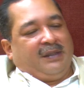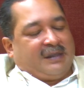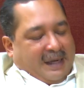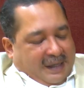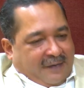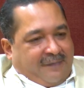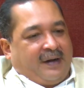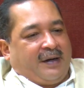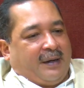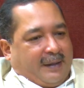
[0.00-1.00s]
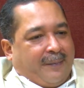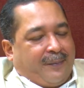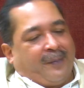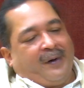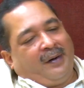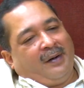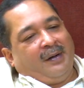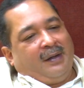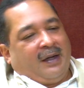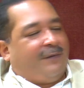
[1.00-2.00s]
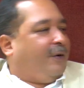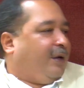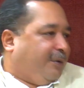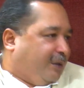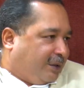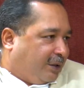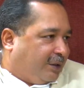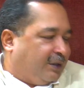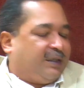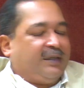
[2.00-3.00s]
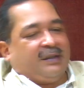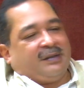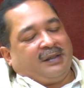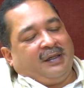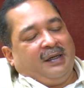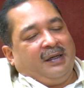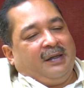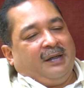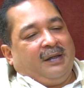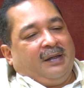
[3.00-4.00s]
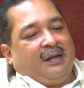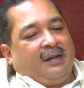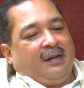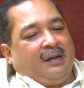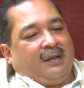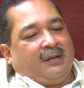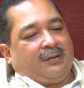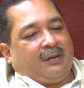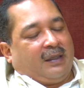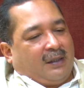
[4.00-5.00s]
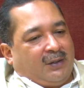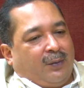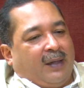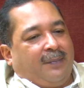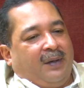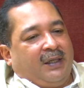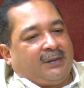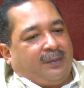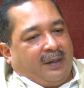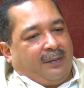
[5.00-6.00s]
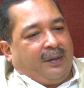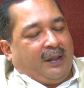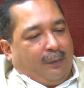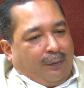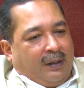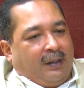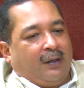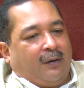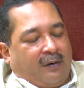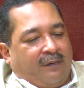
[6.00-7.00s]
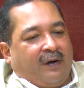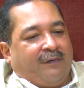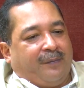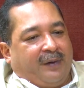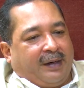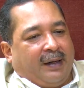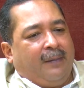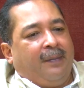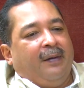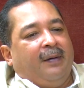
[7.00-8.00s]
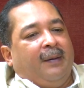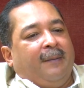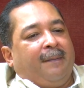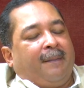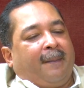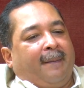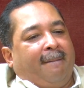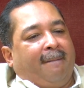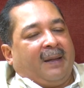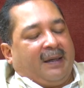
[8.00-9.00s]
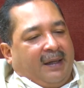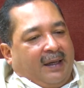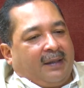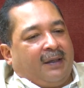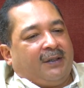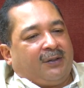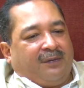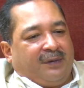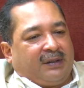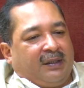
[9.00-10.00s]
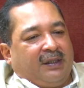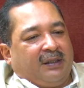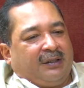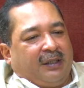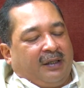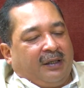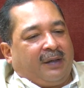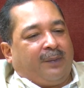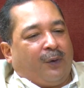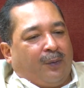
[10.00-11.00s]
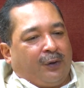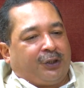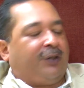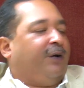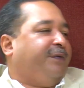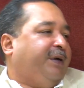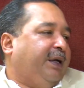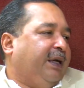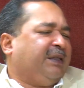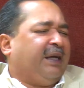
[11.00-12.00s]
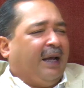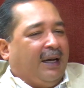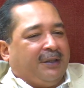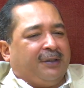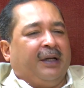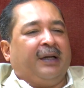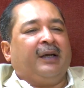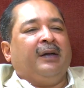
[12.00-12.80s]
scientific in our temperament, and for that research is necessary. So that is one place where we do need a lot of government help. And the other is obviously the generic promotion of tea as a health drink,